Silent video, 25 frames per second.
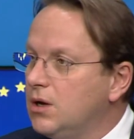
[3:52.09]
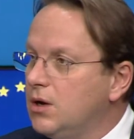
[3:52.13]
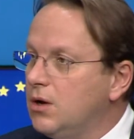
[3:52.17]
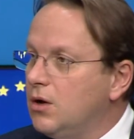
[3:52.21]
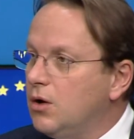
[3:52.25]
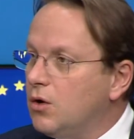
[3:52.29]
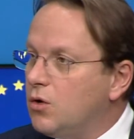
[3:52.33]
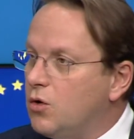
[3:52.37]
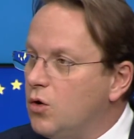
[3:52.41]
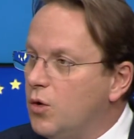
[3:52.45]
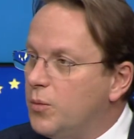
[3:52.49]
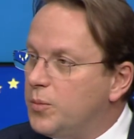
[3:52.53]

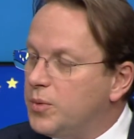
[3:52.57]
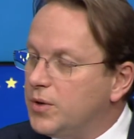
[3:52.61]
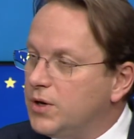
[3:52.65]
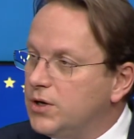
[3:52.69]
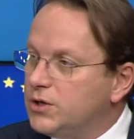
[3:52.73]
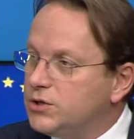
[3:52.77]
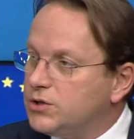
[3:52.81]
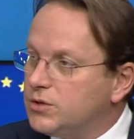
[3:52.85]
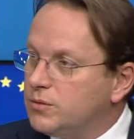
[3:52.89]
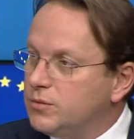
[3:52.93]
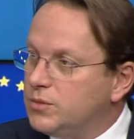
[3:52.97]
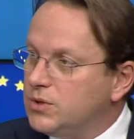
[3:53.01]
a
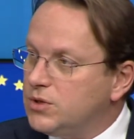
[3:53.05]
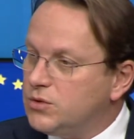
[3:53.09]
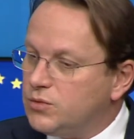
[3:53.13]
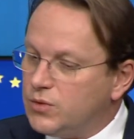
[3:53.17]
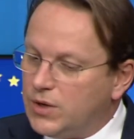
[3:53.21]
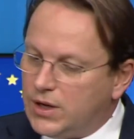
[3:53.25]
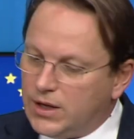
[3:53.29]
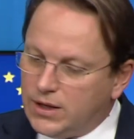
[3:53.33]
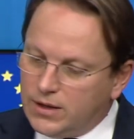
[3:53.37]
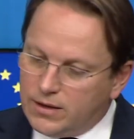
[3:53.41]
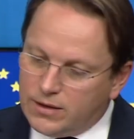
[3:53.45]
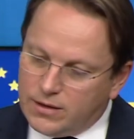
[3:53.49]
cooperation
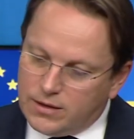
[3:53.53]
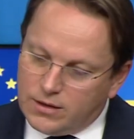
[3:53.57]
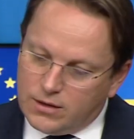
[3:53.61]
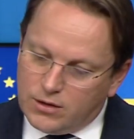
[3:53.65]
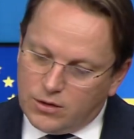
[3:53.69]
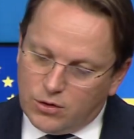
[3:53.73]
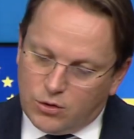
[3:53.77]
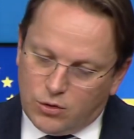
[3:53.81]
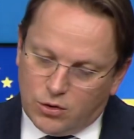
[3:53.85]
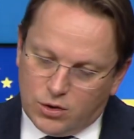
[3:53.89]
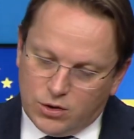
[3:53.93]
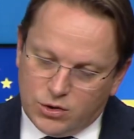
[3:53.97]
between the
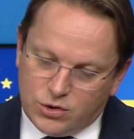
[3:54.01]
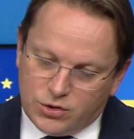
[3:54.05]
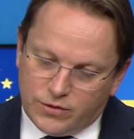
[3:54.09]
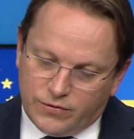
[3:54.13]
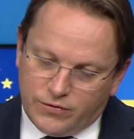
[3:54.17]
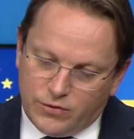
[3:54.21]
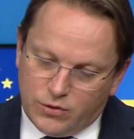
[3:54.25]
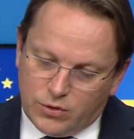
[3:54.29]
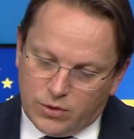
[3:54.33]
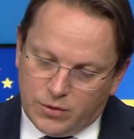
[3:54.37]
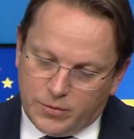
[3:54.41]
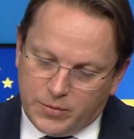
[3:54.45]
College of
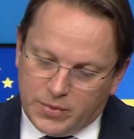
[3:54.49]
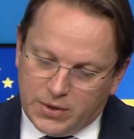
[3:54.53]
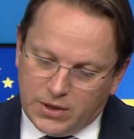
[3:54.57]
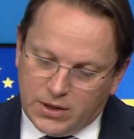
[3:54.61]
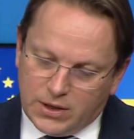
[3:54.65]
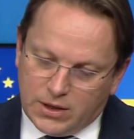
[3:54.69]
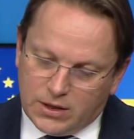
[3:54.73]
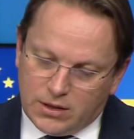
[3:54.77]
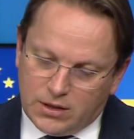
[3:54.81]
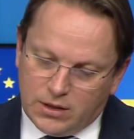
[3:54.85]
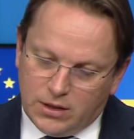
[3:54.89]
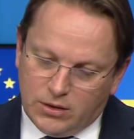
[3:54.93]
Europe in
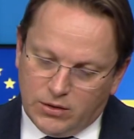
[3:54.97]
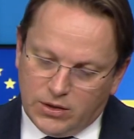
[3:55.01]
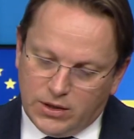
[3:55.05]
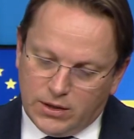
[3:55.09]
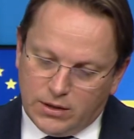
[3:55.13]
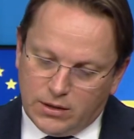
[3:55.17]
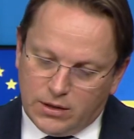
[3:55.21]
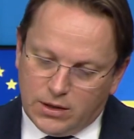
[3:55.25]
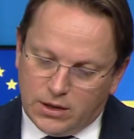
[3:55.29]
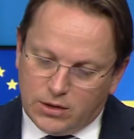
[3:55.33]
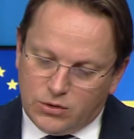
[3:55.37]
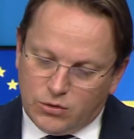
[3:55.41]
Natolin,
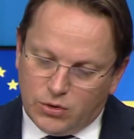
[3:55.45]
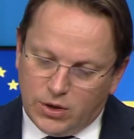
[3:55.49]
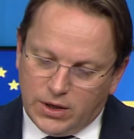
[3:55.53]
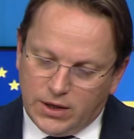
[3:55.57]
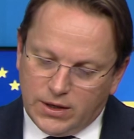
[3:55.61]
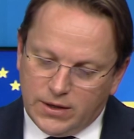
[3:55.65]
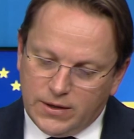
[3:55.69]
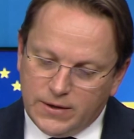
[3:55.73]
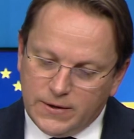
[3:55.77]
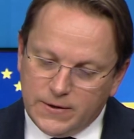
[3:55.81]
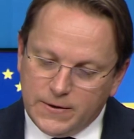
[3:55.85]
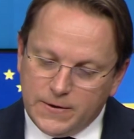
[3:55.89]

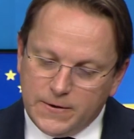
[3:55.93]
Natalin